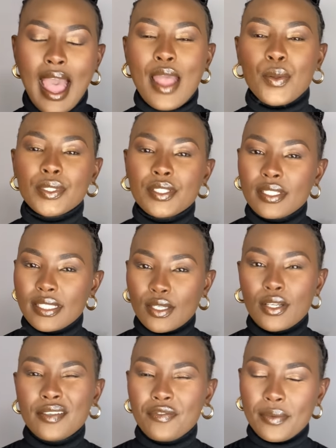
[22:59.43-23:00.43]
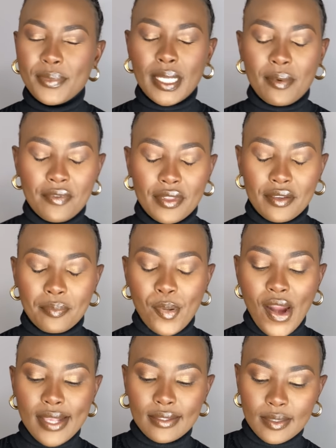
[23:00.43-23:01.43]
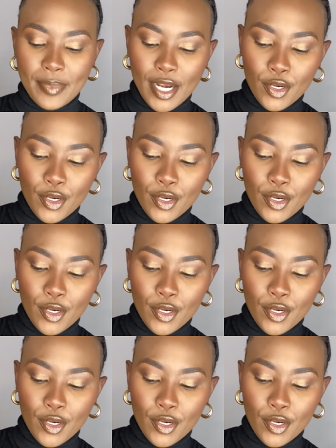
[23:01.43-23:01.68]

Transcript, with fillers: i will just confirm some of the prices by